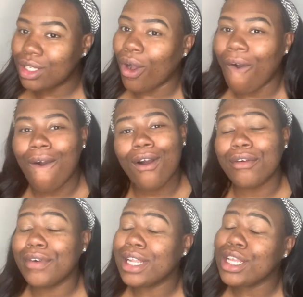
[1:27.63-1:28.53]
You
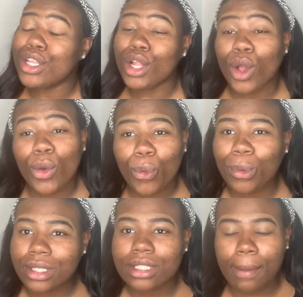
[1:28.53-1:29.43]
already know
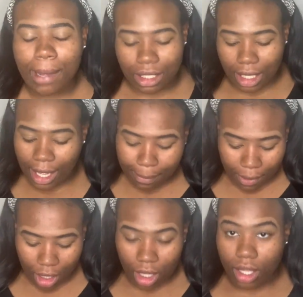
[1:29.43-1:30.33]
what's about to
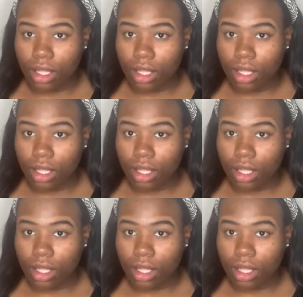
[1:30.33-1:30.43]
happen.